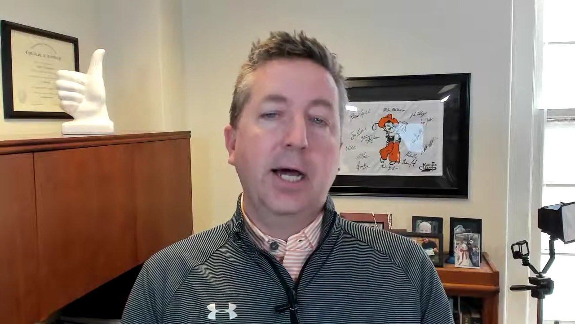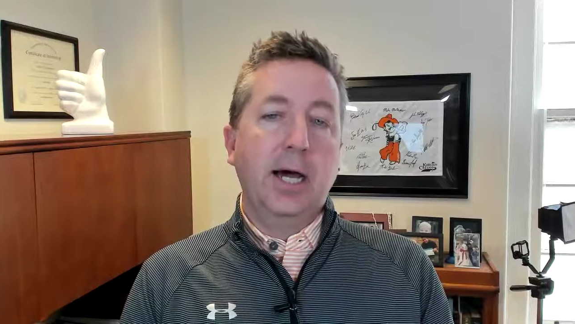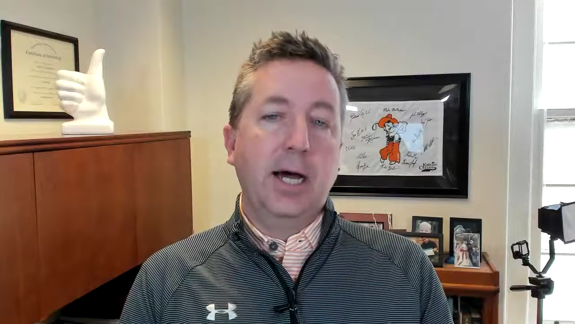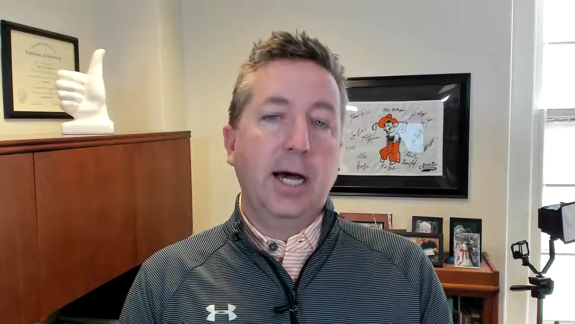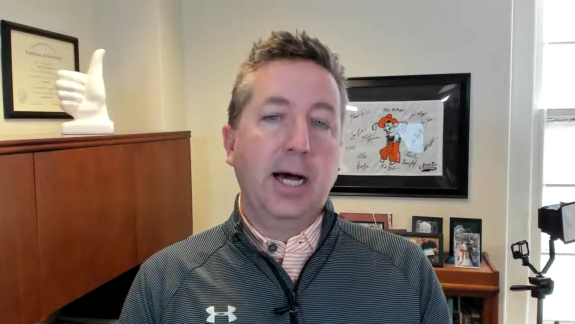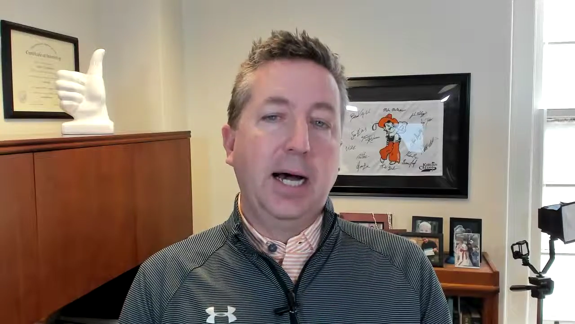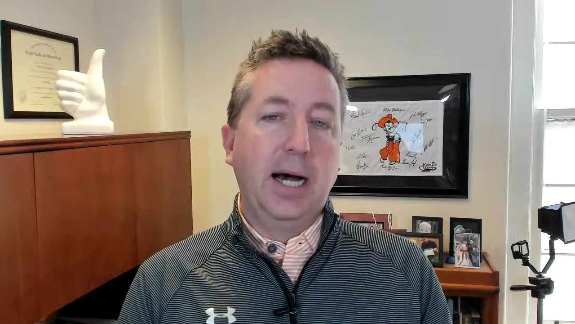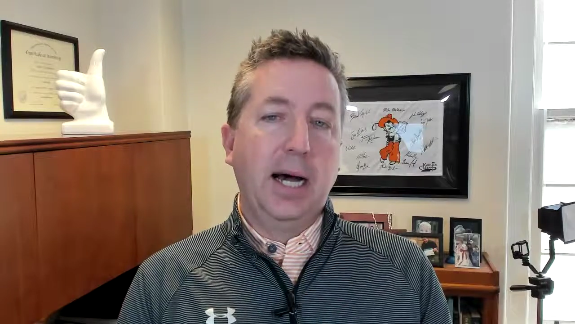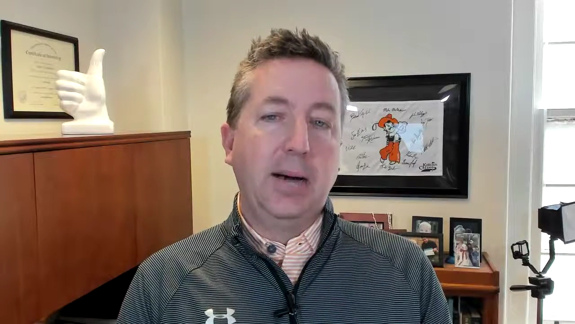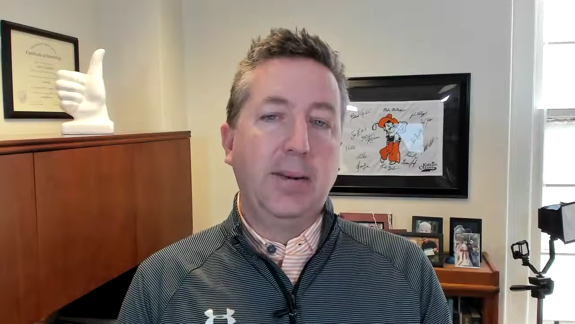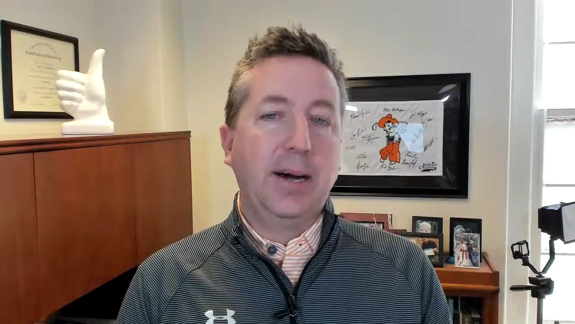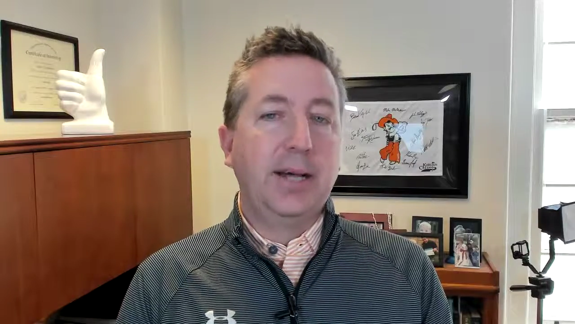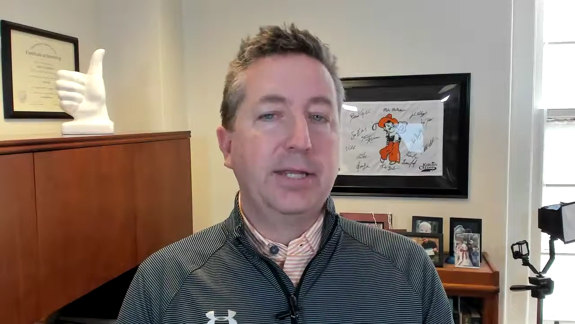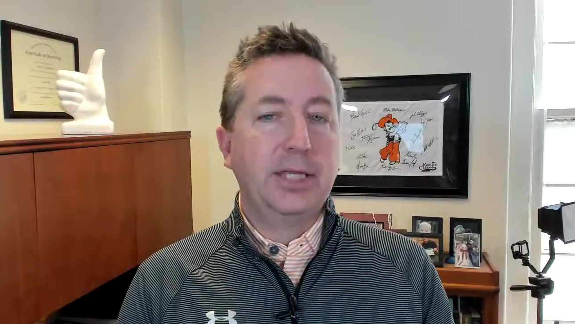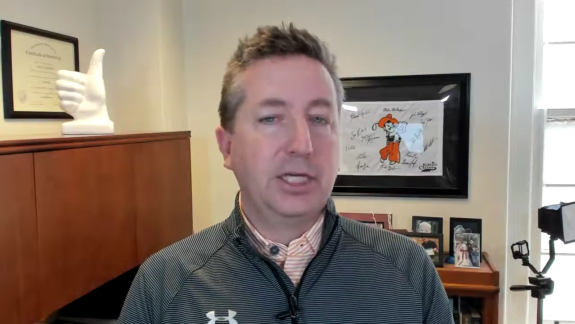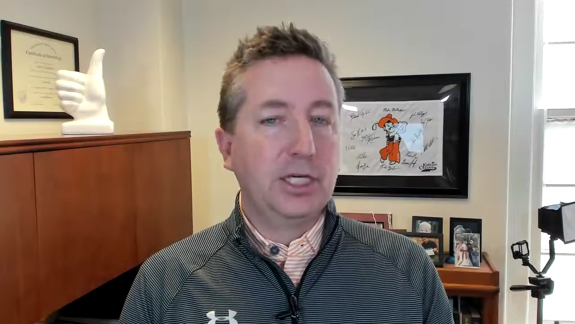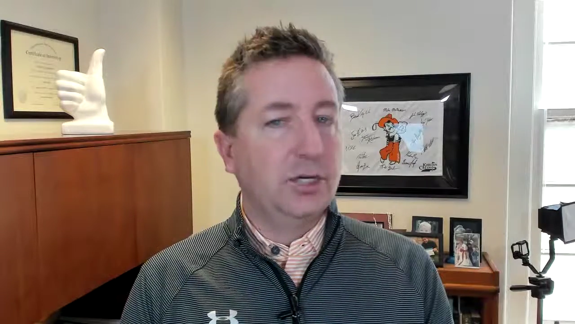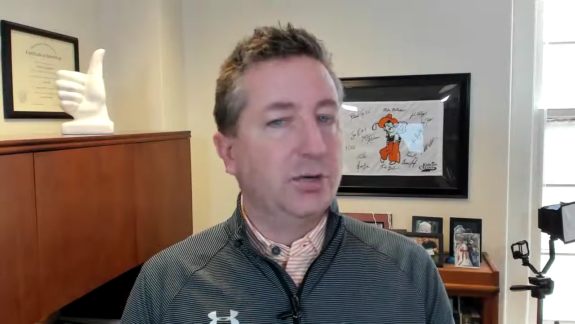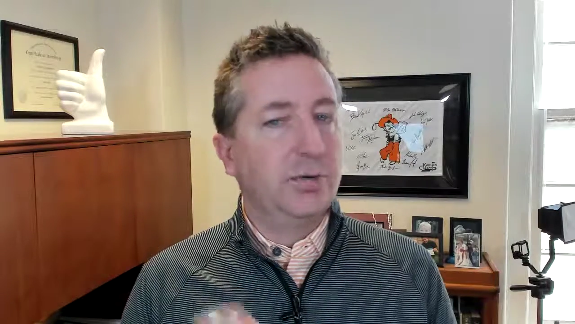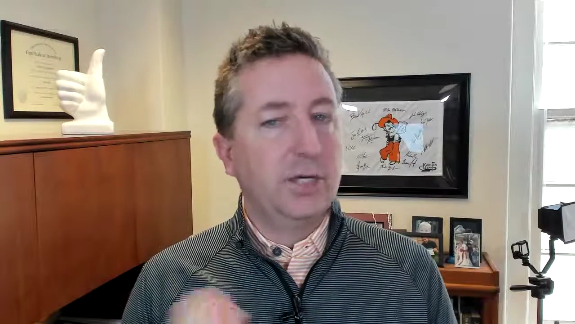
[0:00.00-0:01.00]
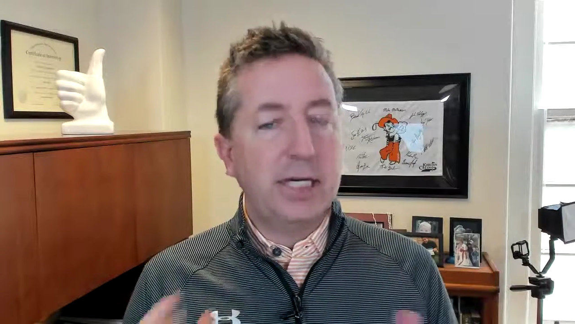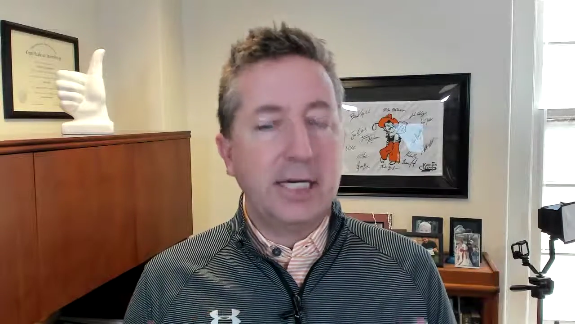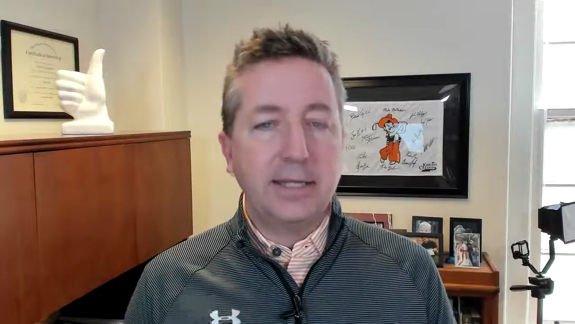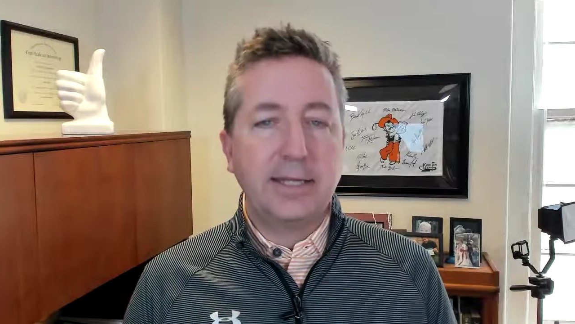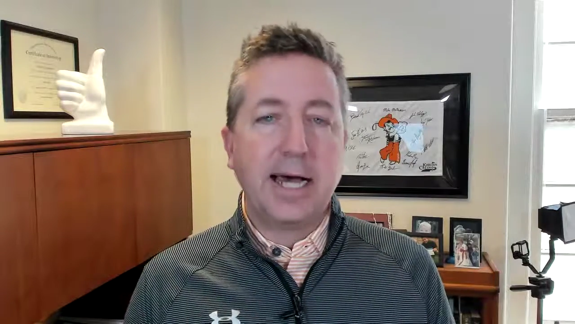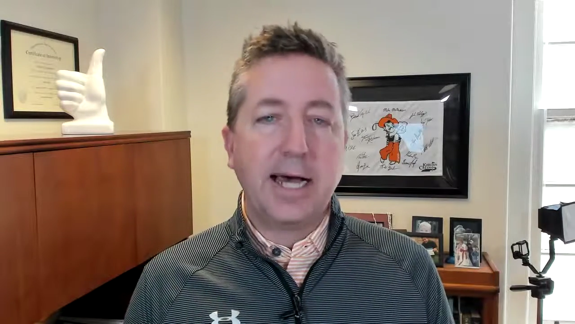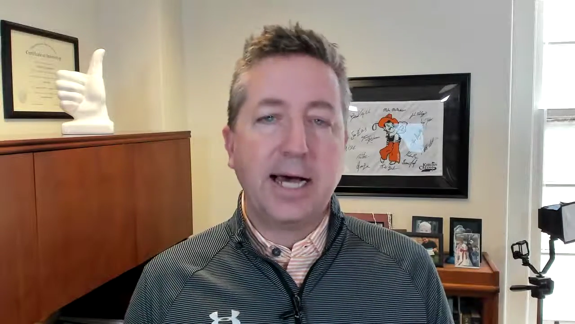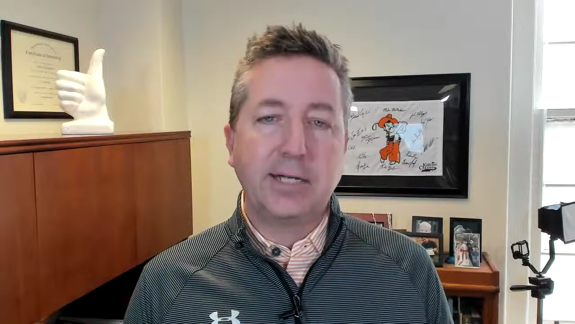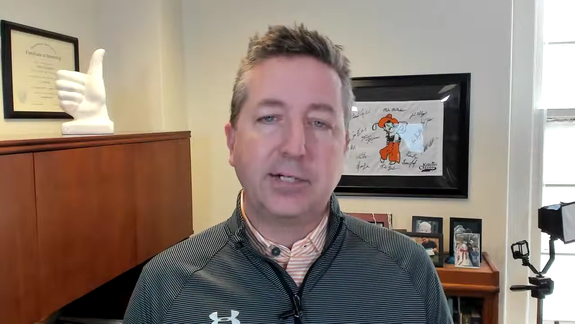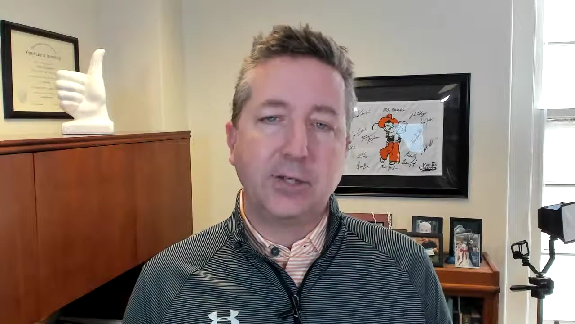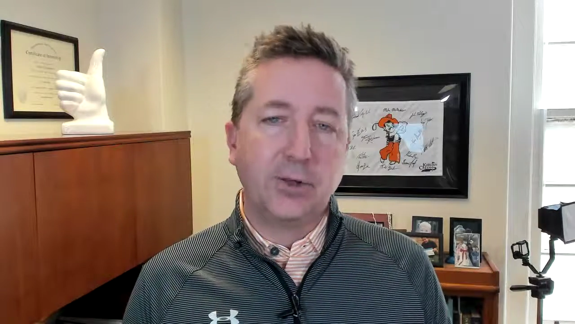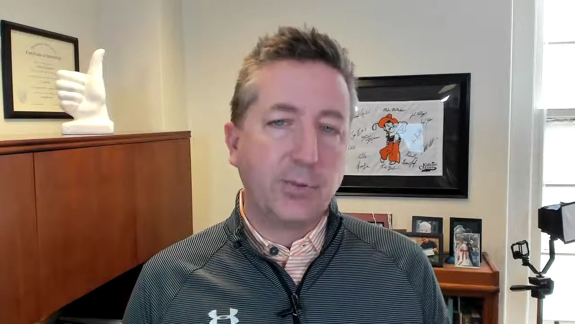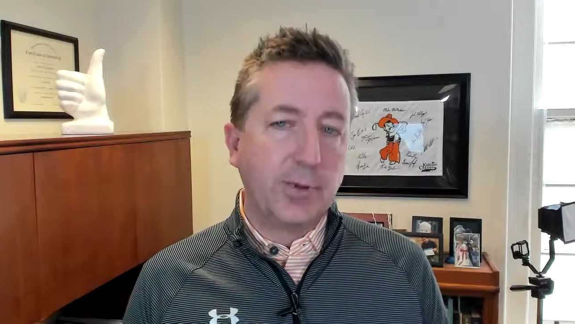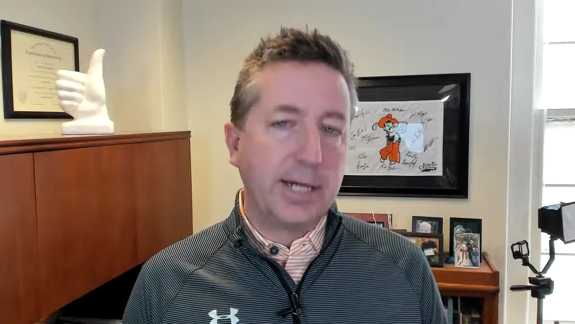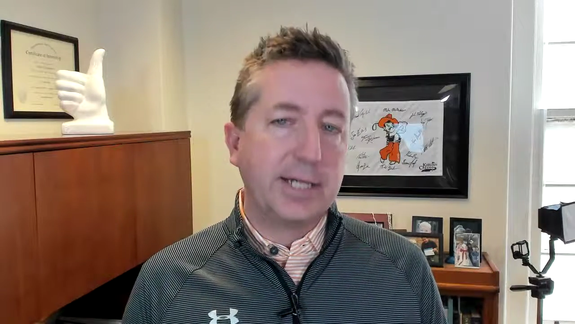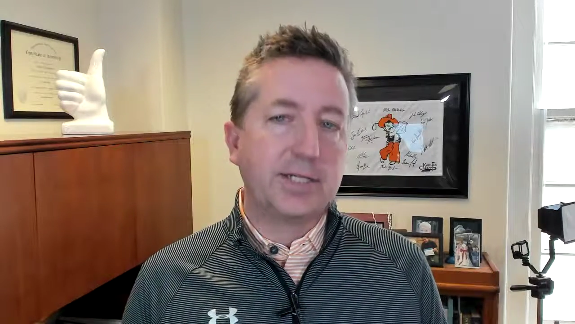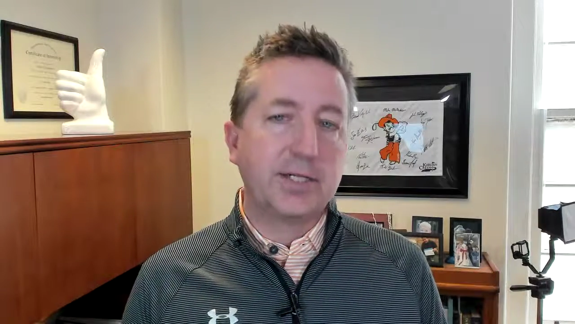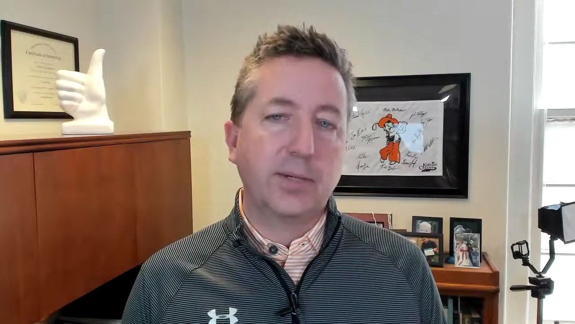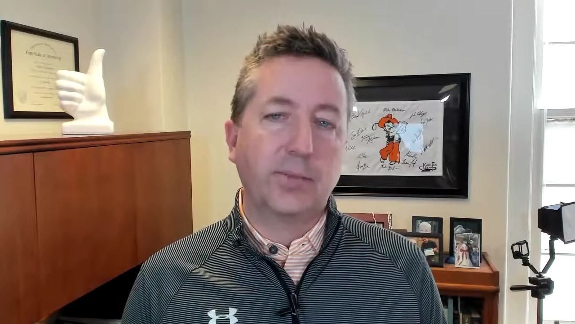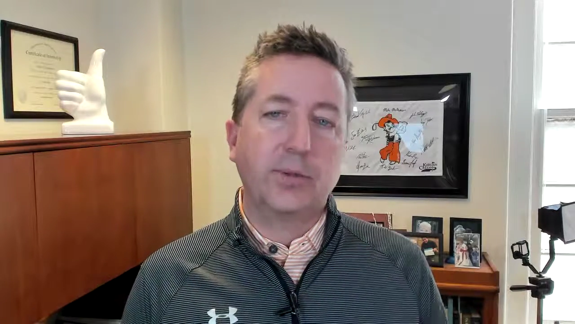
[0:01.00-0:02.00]
I think you need that to
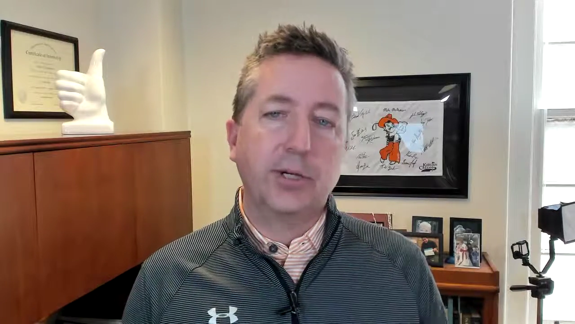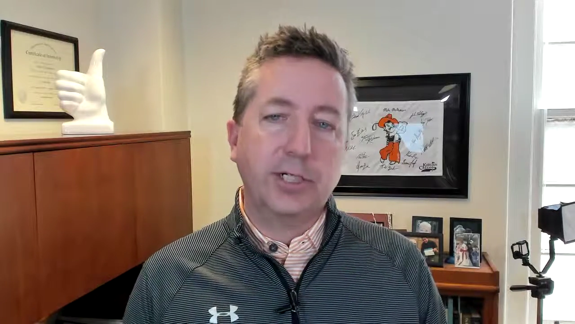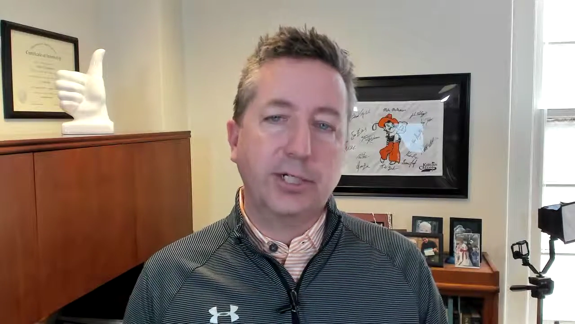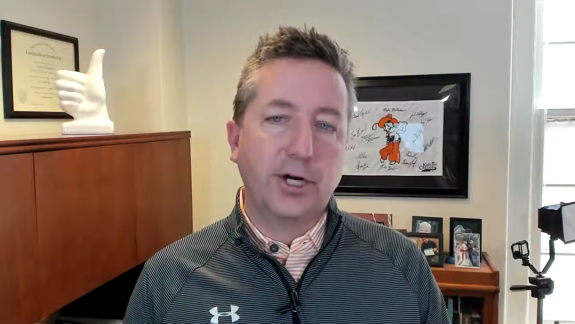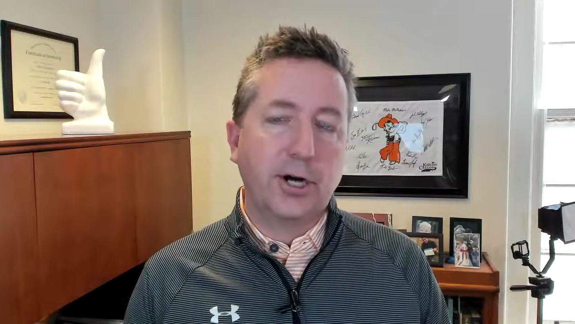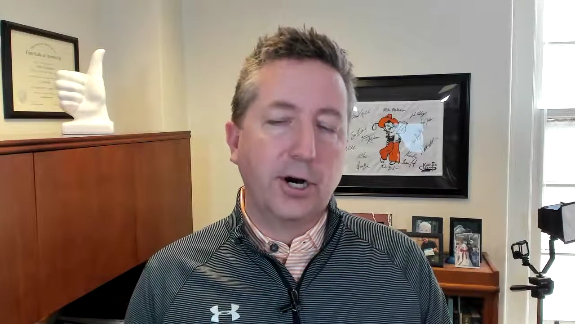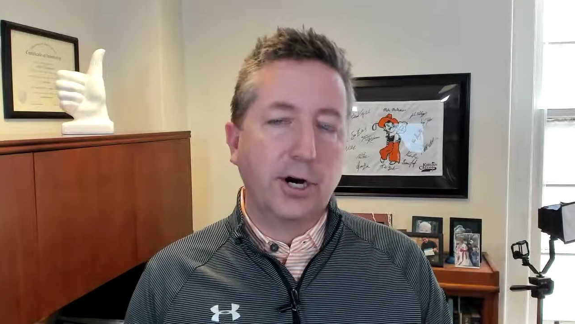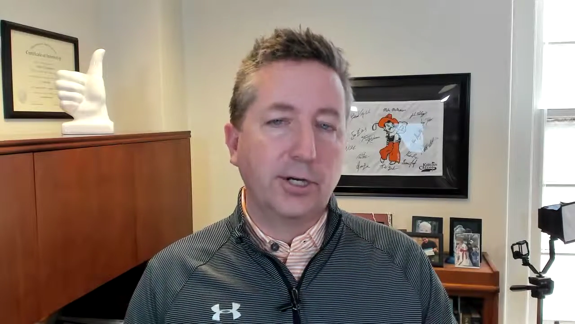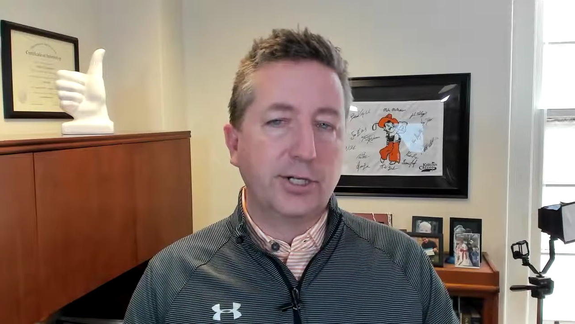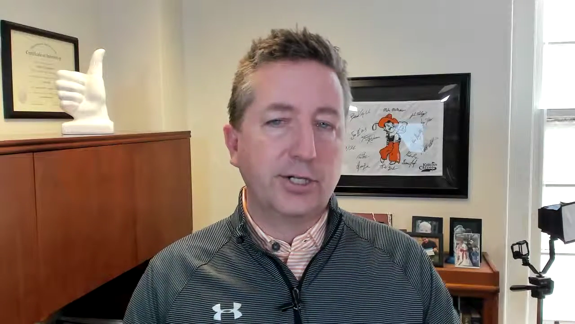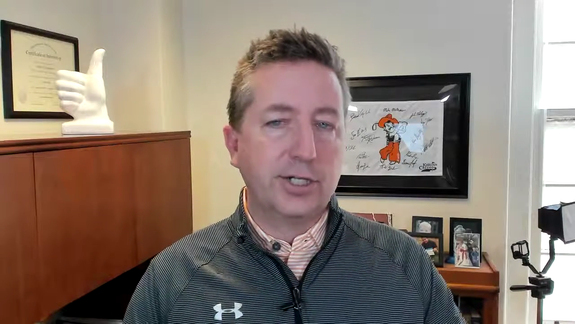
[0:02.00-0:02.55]
rest and recharge,